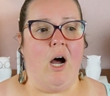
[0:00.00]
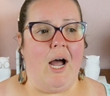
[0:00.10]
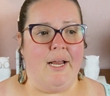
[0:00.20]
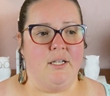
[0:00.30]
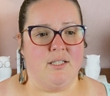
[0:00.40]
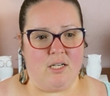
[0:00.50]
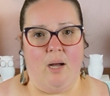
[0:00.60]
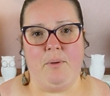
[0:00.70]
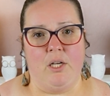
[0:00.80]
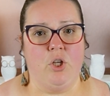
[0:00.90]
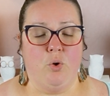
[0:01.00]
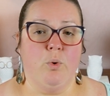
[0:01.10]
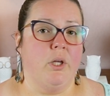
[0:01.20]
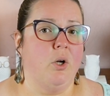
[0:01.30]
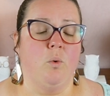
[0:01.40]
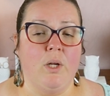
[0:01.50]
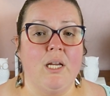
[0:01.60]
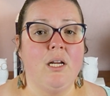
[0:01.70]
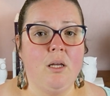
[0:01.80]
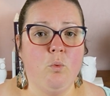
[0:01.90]
I stop eating, you really don't
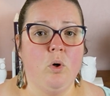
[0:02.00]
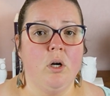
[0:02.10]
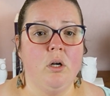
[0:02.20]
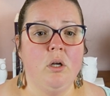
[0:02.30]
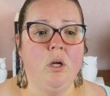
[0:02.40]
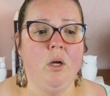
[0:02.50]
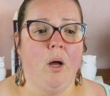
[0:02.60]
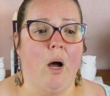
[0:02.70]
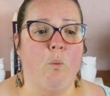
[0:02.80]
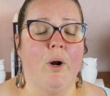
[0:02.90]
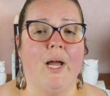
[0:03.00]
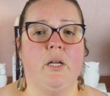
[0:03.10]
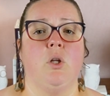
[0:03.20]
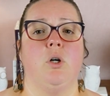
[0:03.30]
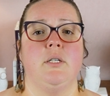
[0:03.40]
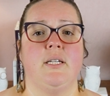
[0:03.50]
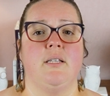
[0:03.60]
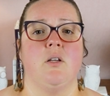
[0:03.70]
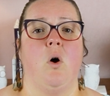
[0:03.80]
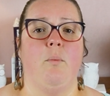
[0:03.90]
need anymore. What I learned
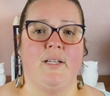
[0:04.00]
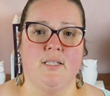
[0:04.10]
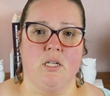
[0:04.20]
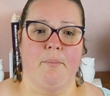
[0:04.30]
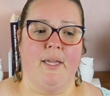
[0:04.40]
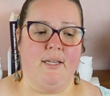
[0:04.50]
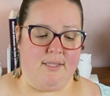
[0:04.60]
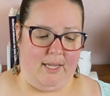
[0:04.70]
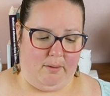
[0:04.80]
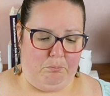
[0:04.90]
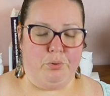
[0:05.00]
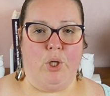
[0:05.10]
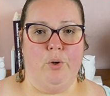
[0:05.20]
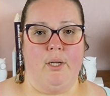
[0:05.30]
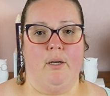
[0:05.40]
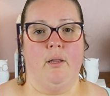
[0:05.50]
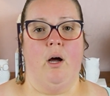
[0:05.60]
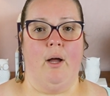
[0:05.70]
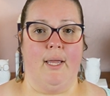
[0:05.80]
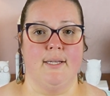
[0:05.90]
is, oh, my stomach is like bloated. Oh,
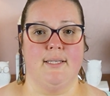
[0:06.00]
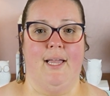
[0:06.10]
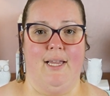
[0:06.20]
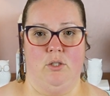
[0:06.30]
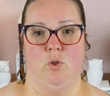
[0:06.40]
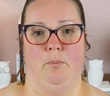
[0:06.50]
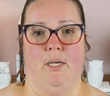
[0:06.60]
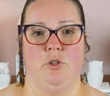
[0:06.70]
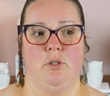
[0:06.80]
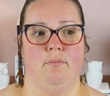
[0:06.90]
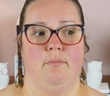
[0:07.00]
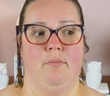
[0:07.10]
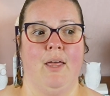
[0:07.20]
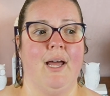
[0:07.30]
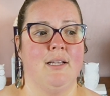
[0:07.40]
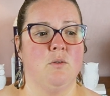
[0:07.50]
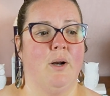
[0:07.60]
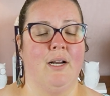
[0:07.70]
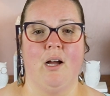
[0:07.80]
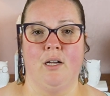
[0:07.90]
I guess I ate too much. That is what
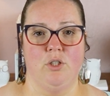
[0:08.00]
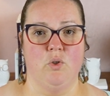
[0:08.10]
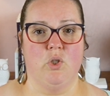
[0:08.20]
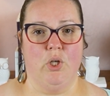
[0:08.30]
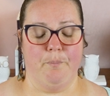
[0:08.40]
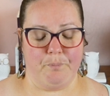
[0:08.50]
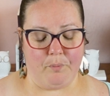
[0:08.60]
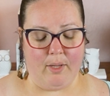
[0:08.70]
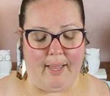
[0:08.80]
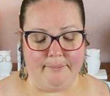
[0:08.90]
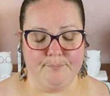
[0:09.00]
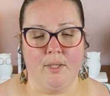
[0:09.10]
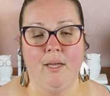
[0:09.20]
I'd gotten used to. Okay.